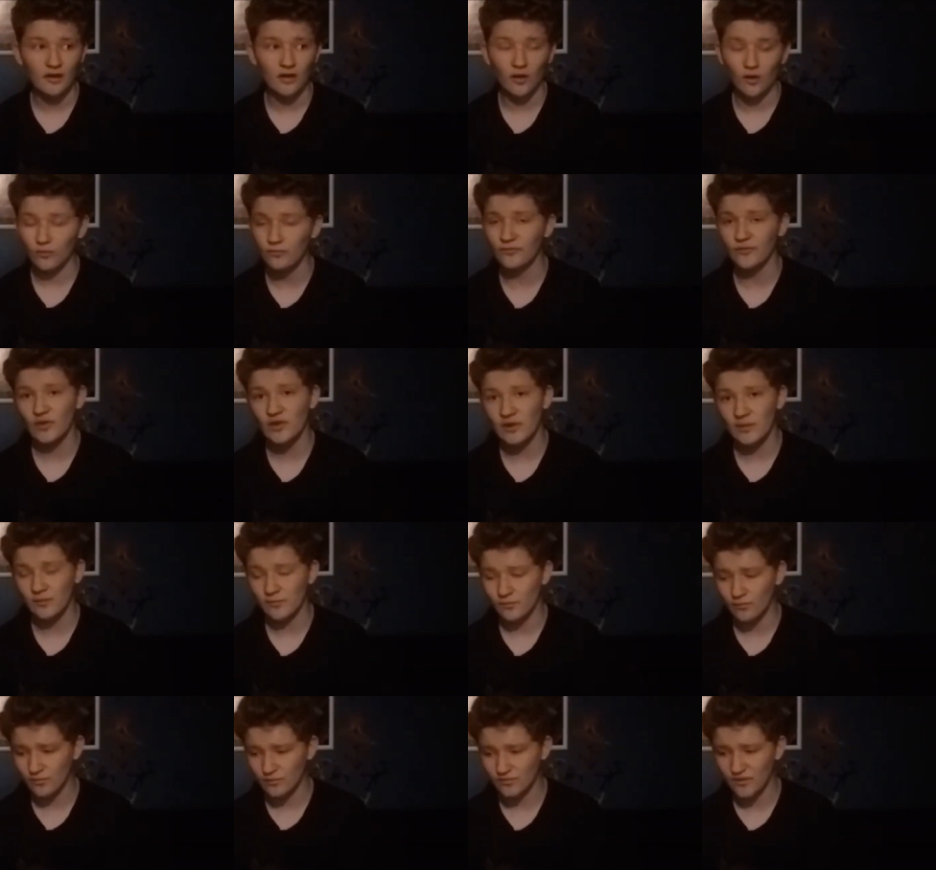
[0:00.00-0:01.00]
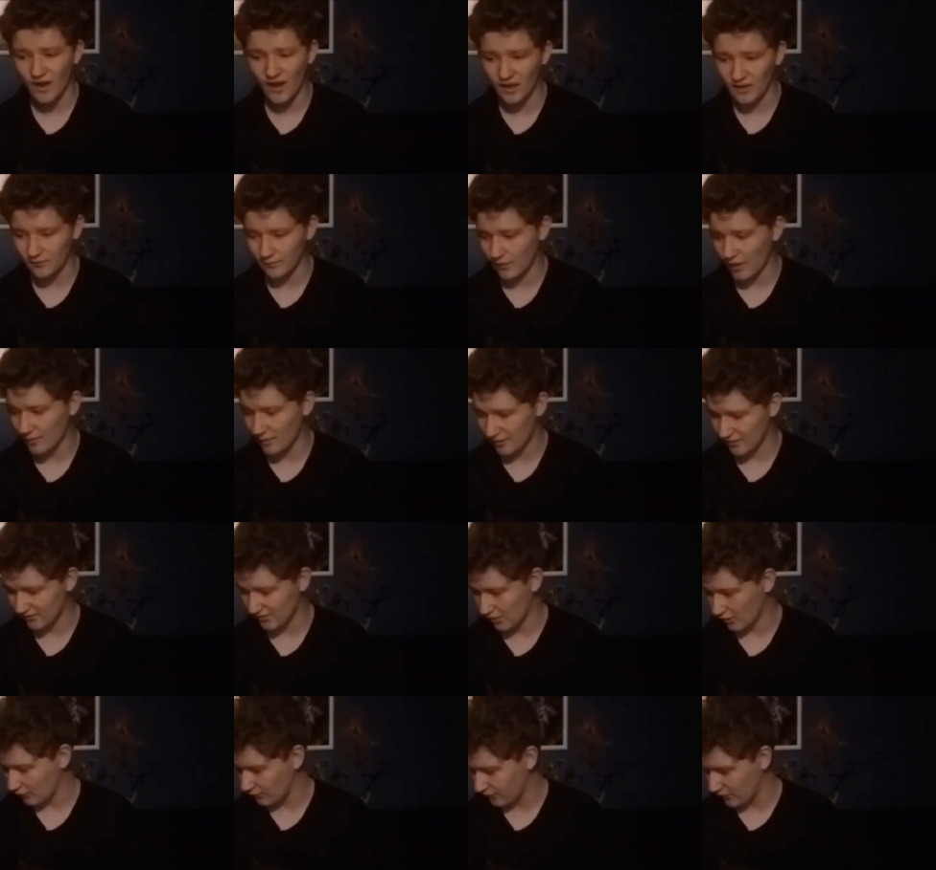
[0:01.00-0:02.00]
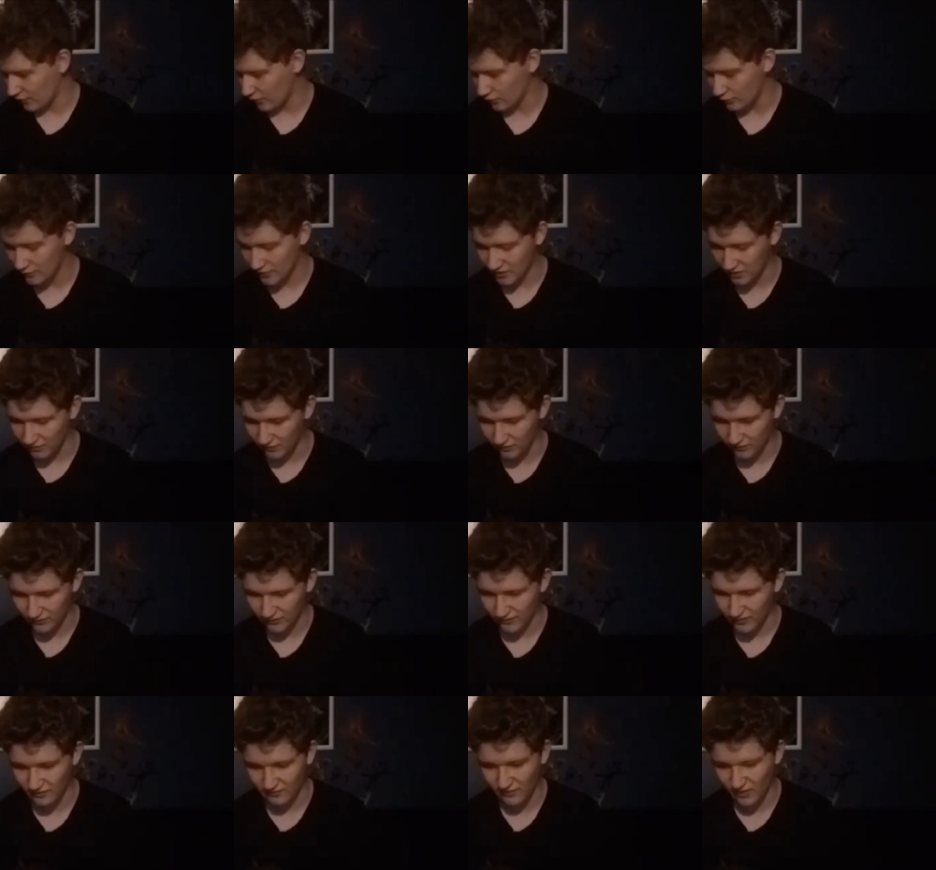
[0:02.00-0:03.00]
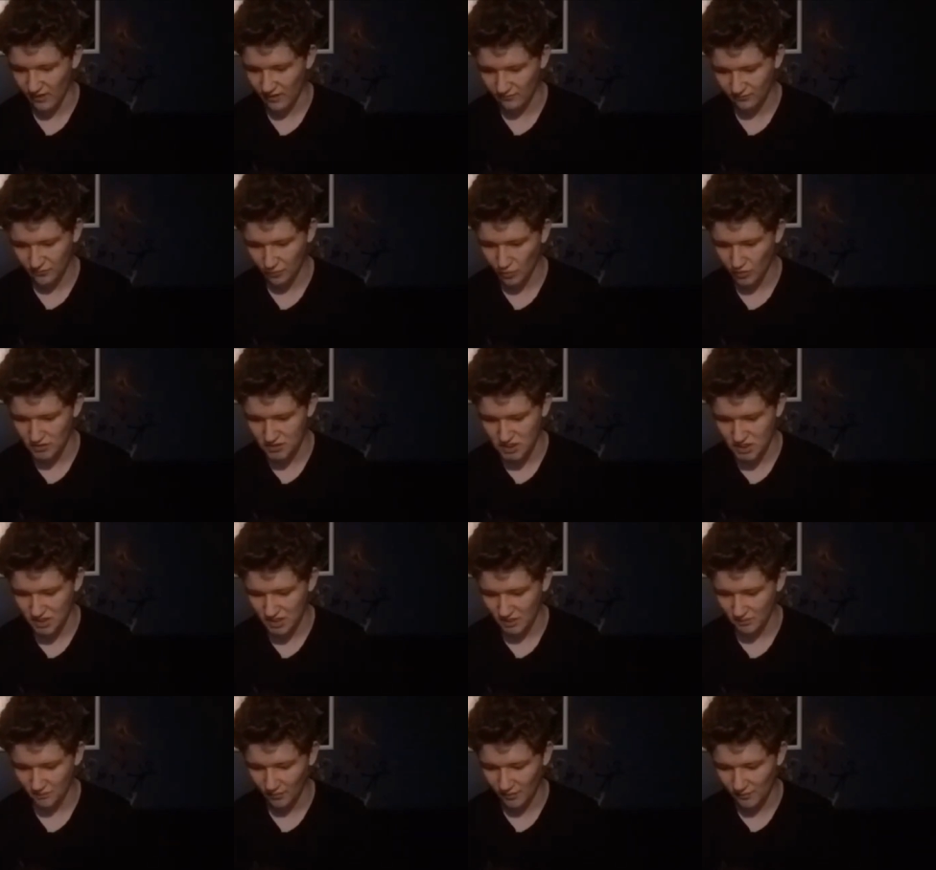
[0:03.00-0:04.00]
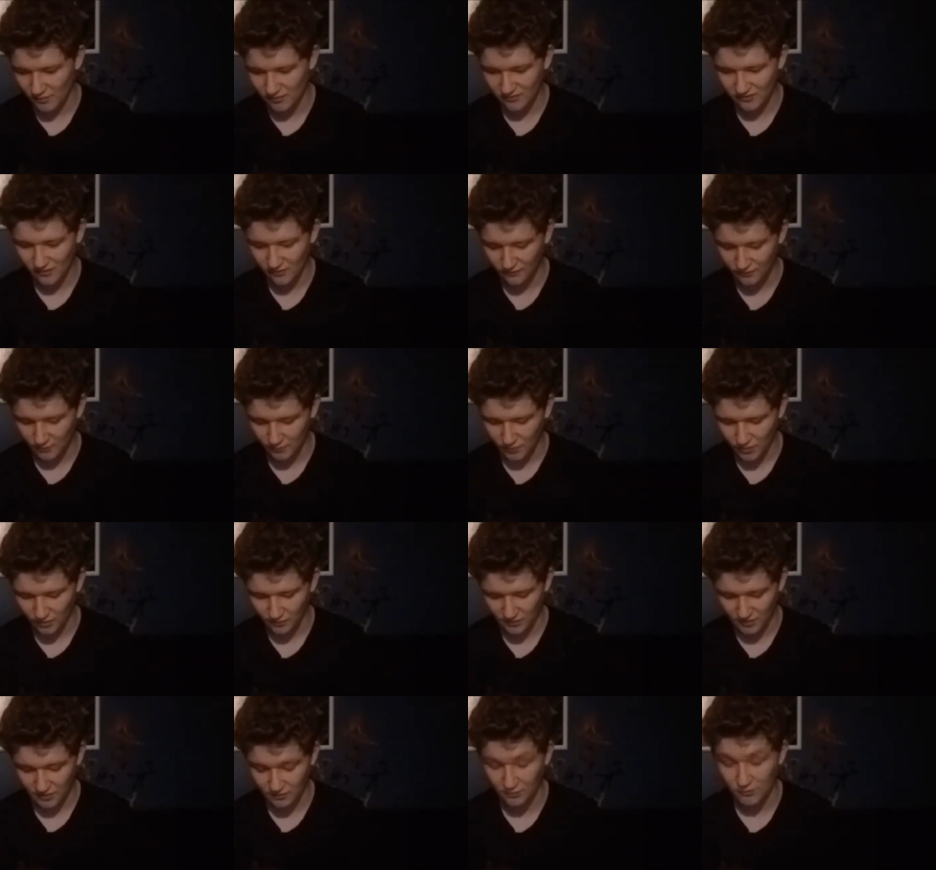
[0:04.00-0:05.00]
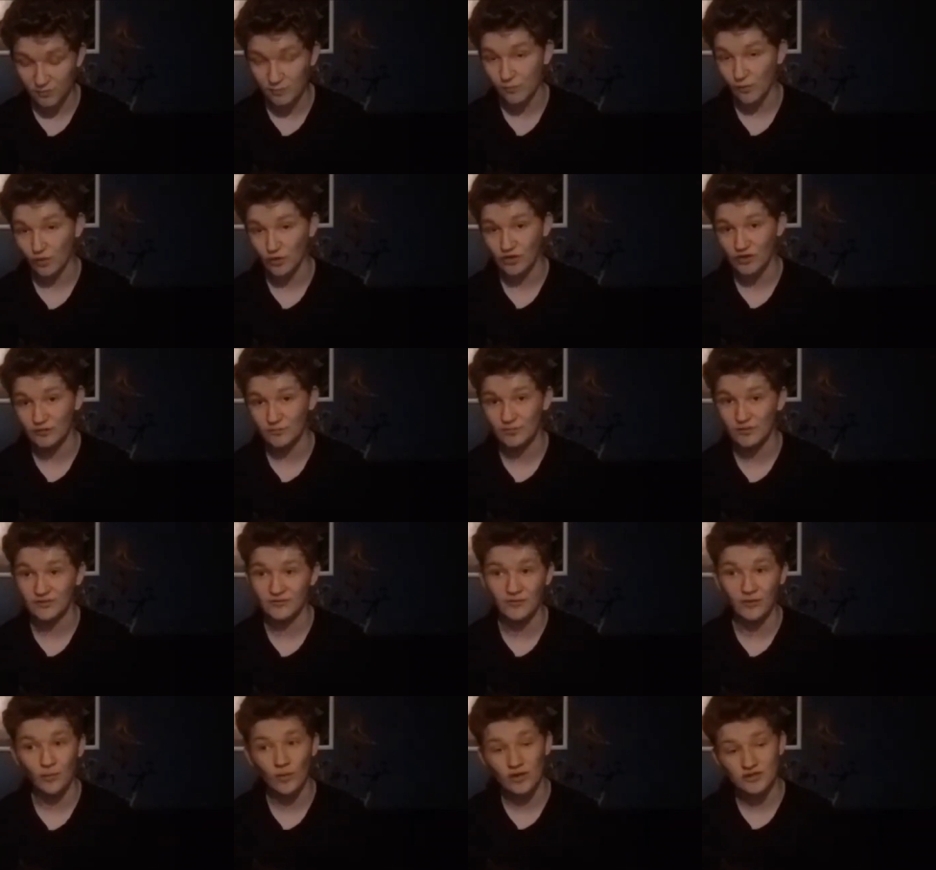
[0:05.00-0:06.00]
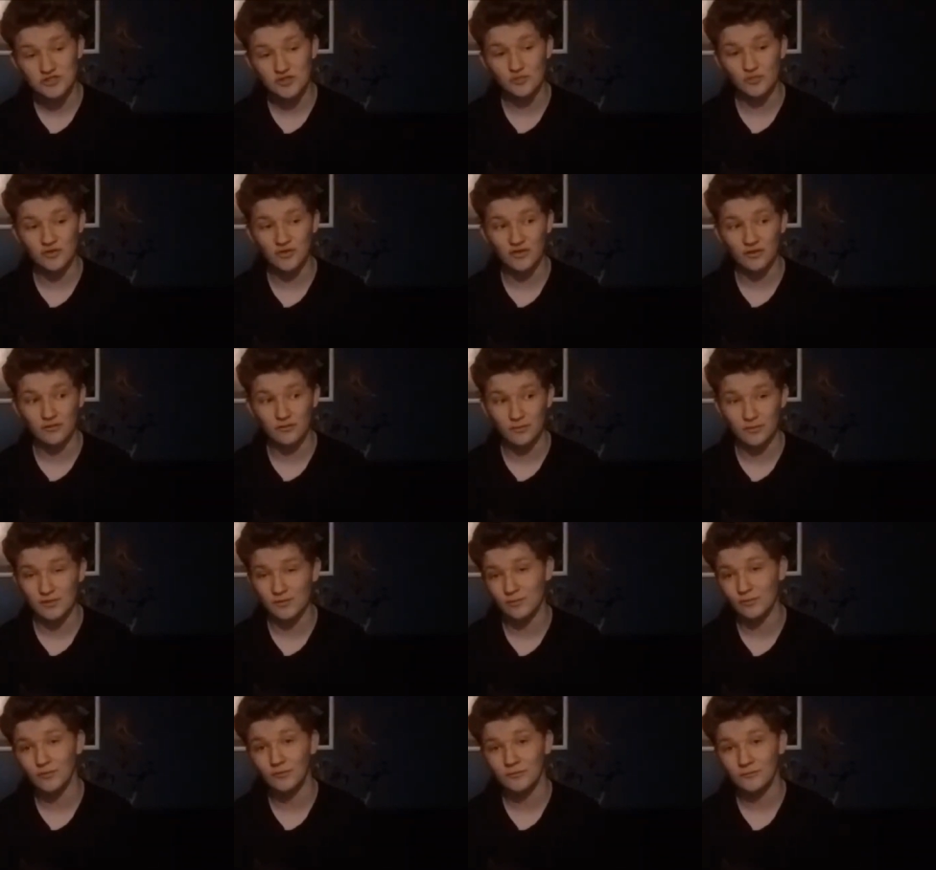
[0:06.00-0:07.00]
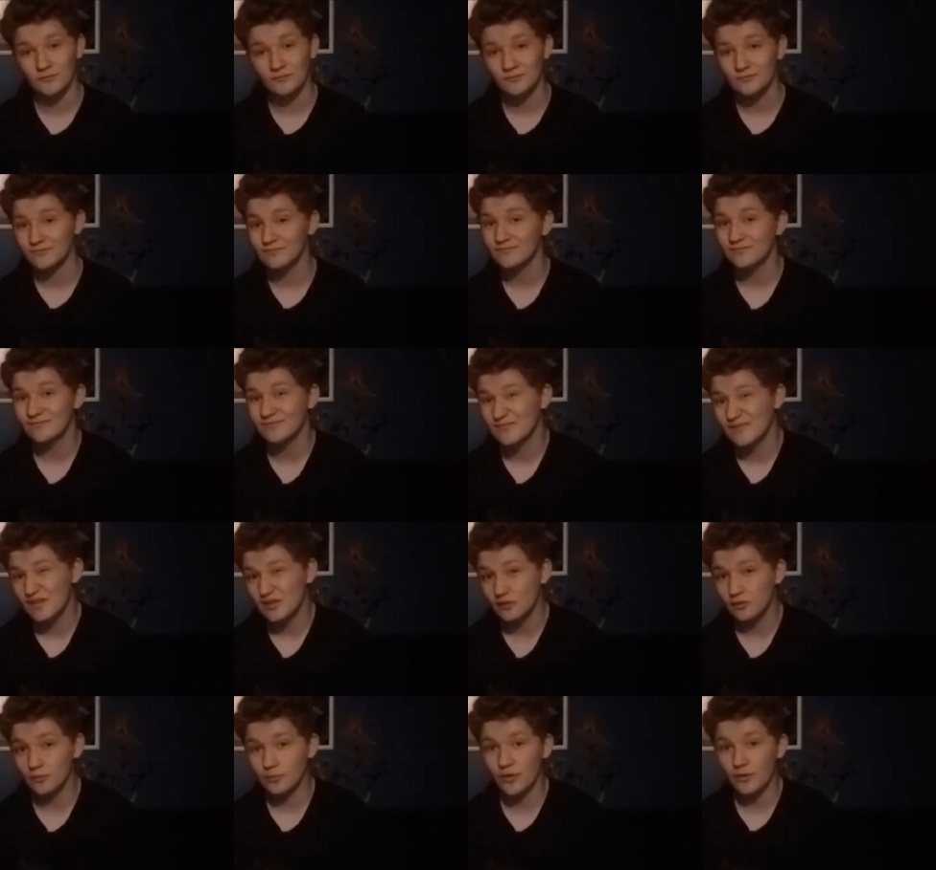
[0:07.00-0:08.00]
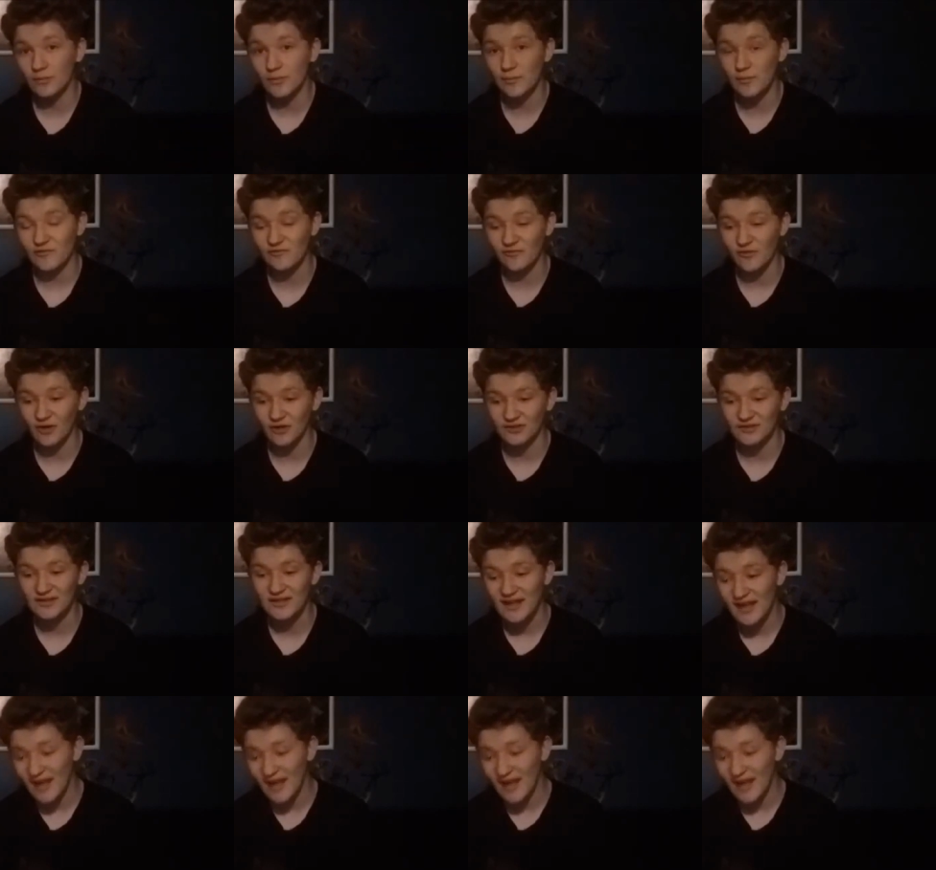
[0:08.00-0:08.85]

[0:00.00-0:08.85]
Hopefully not by myself, though, because if I have to watch it again by myself, I'm probably going to be bored. But if I watch it with other people, it'll probably be fun.